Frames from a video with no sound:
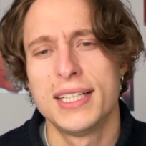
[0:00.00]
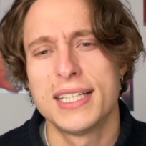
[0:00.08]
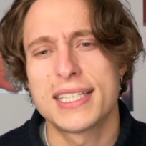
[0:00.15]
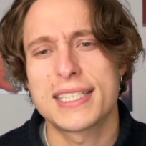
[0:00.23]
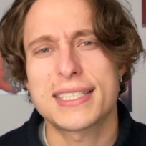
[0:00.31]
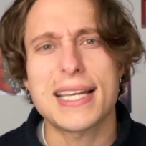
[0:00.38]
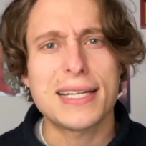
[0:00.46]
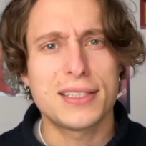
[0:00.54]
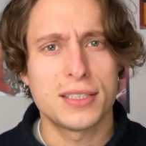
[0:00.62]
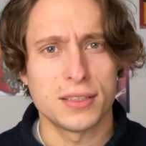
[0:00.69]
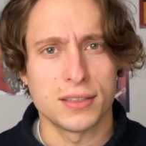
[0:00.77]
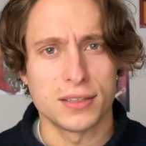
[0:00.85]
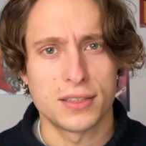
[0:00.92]

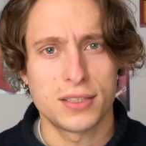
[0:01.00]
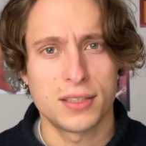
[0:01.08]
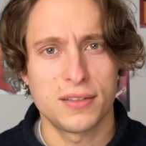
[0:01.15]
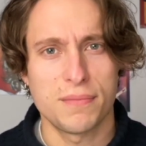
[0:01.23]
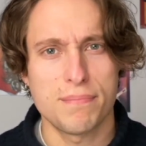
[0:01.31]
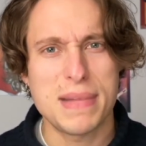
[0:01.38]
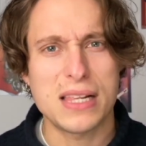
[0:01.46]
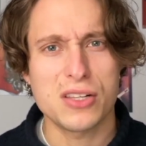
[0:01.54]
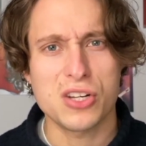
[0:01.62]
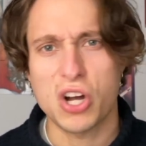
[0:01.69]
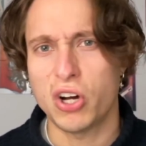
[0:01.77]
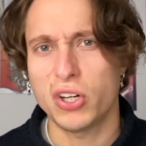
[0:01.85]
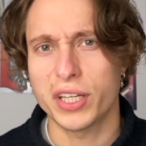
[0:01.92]
saddened,
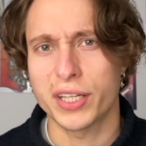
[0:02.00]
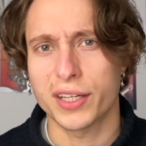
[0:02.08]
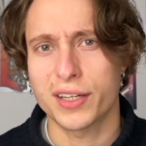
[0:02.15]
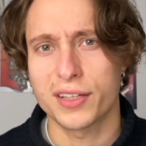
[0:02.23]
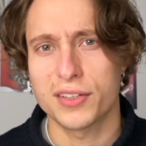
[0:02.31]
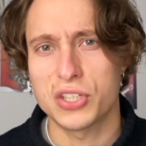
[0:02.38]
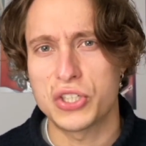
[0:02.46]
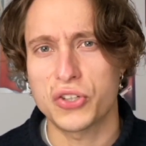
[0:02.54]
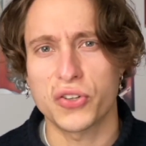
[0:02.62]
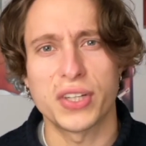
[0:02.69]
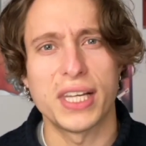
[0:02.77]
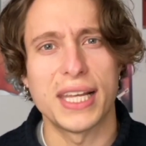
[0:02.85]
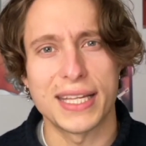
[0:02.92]
melancholic
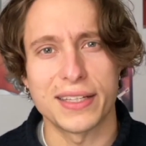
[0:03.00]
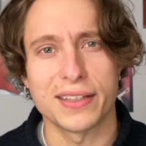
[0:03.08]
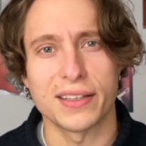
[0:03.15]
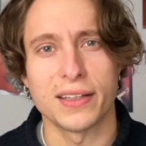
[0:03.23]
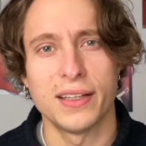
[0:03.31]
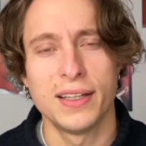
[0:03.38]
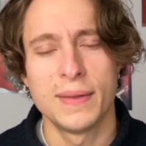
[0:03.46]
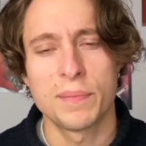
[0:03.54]
John Lennon.